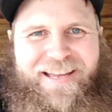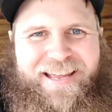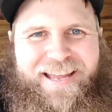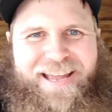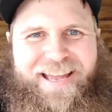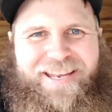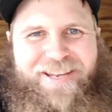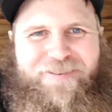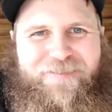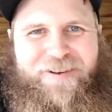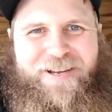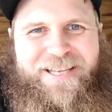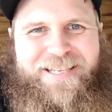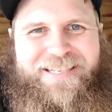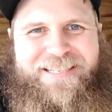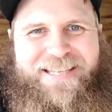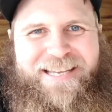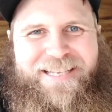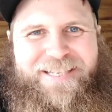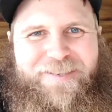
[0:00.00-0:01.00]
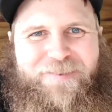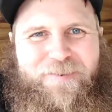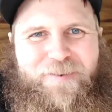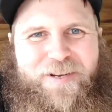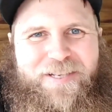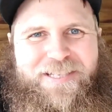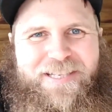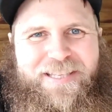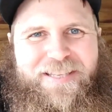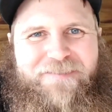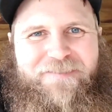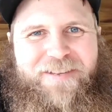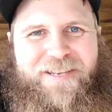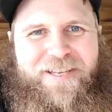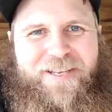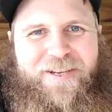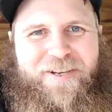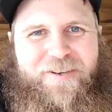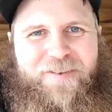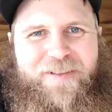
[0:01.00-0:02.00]
Anyways, thanks for watching the
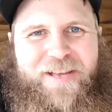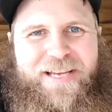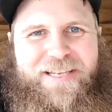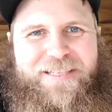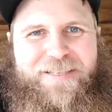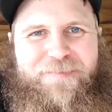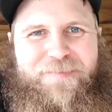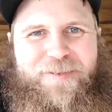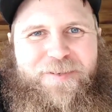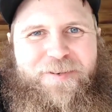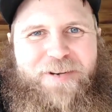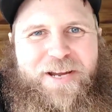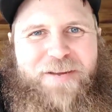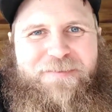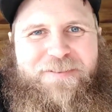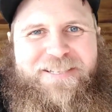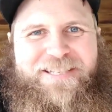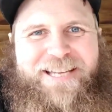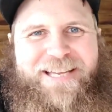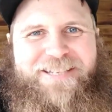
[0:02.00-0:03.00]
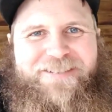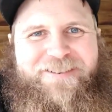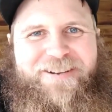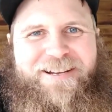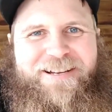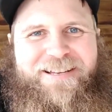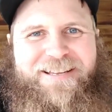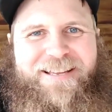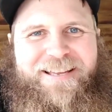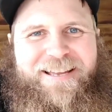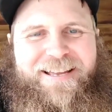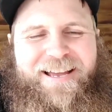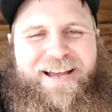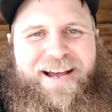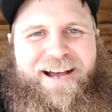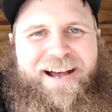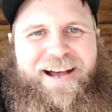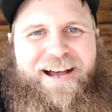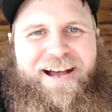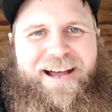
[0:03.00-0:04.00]
video, like, subscribe, etc.
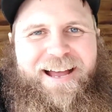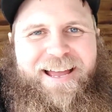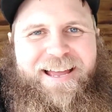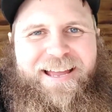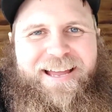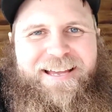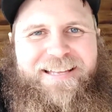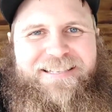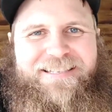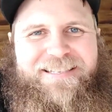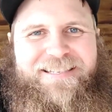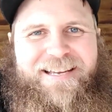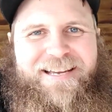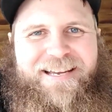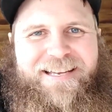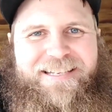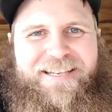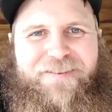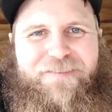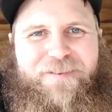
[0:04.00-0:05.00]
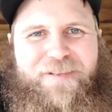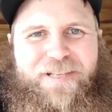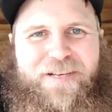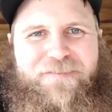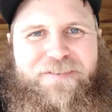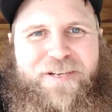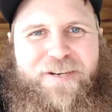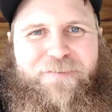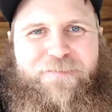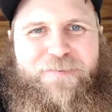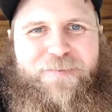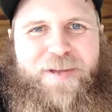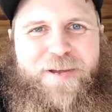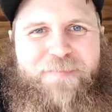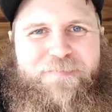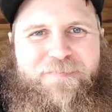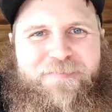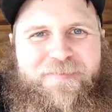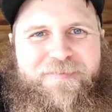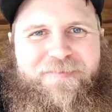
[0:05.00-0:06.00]
And definitely love to hear from you.
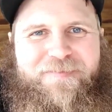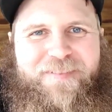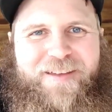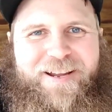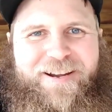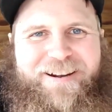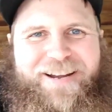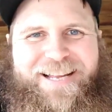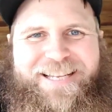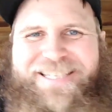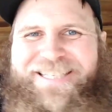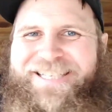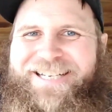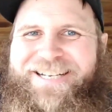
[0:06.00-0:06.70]
Alright,